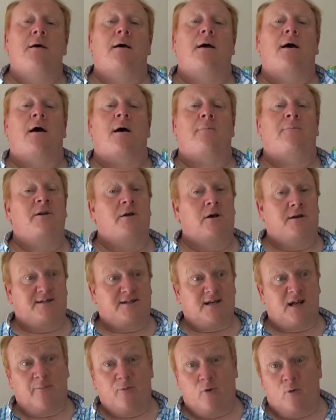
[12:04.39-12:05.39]
It'd be nice
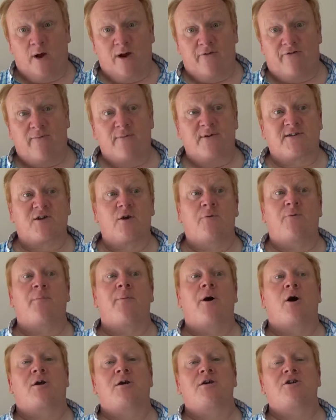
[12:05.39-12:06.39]
to come away from the
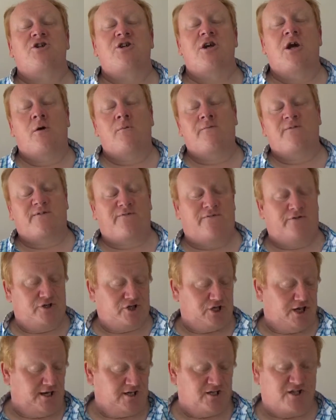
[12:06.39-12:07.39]
supermarket shelves for a
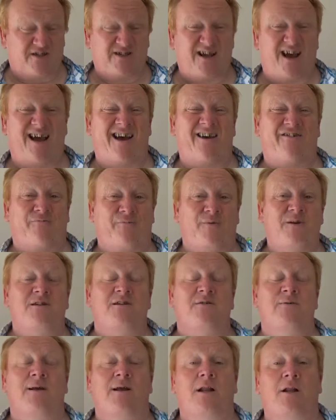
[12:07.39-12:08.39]
change, because I have been
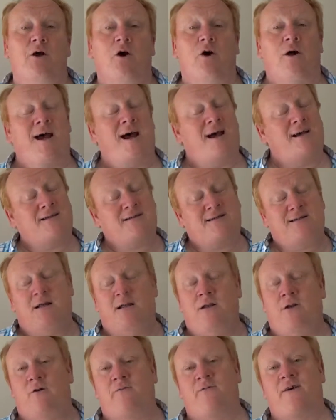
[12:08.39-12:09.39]
doing a lot, as a
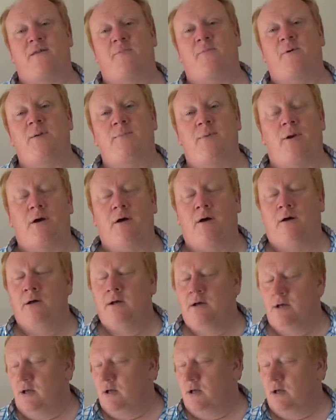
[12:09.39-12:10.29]
lot of other people are,